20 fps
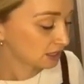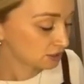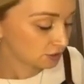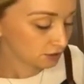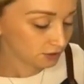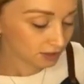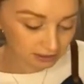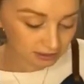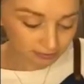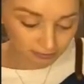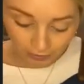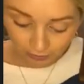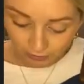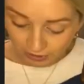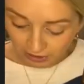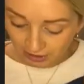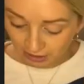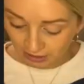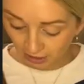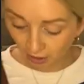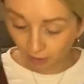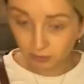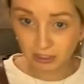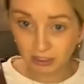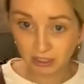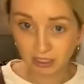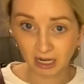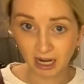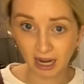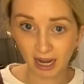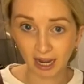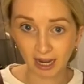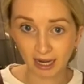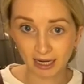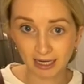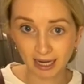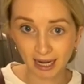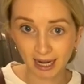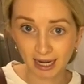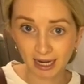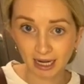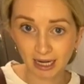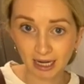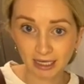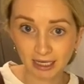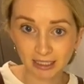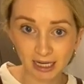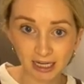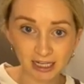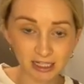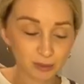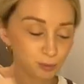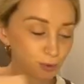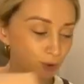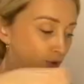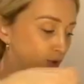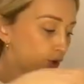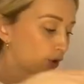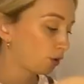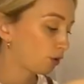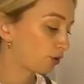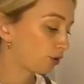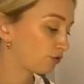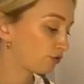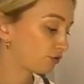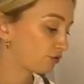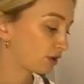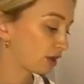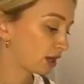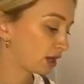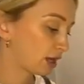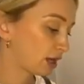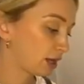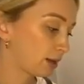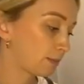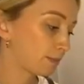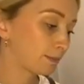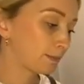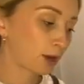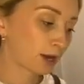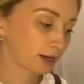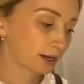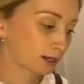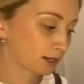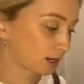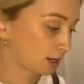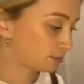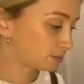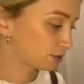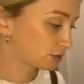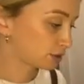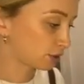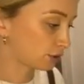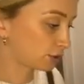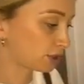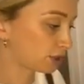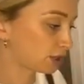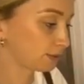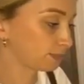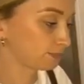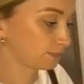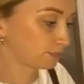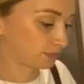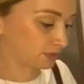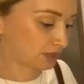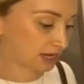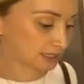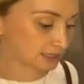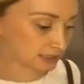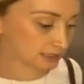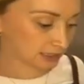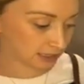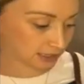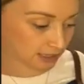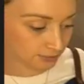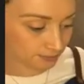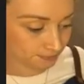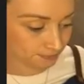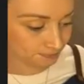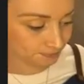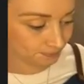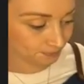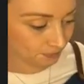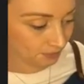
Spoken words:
So that's melted. Now I'm just going to add a teaspoon of bicarb soda. That's in.